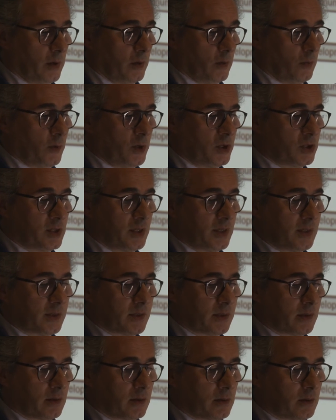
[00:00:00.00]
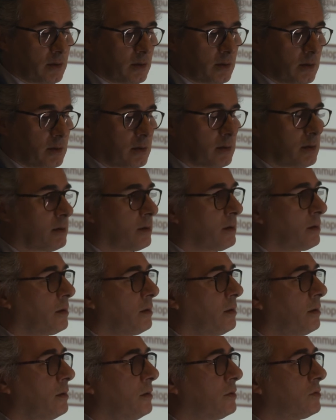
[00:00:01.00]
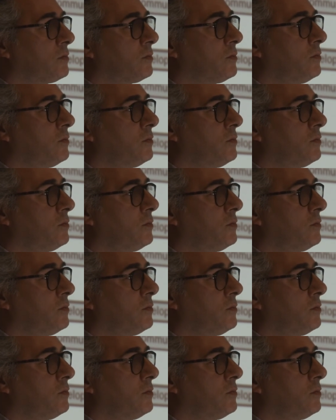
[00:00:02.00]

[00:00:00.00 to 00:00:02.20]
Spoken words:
which is a